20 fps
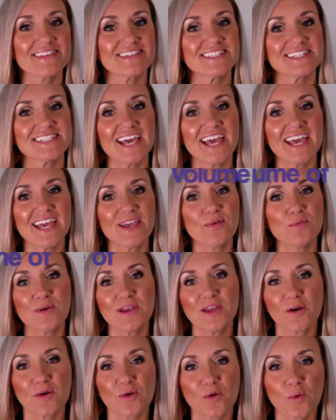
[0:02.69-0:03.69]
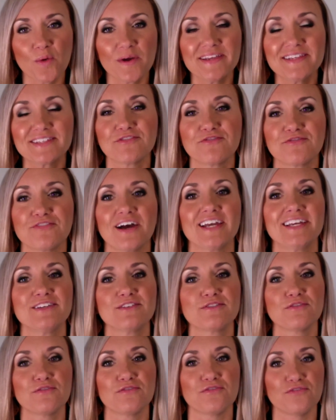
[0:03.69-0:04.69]
Today we are going to find
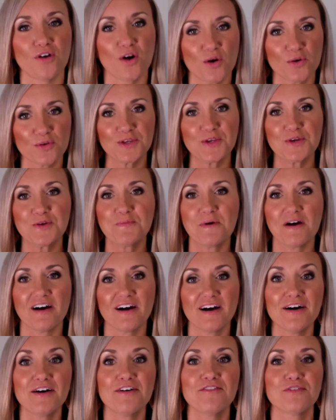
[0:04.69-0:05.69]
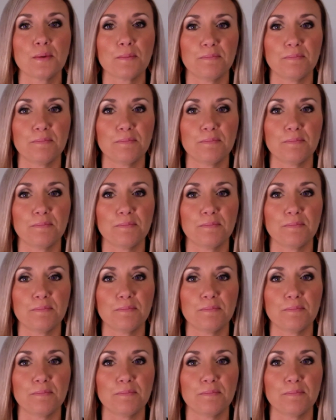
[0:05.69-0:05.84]
the volume of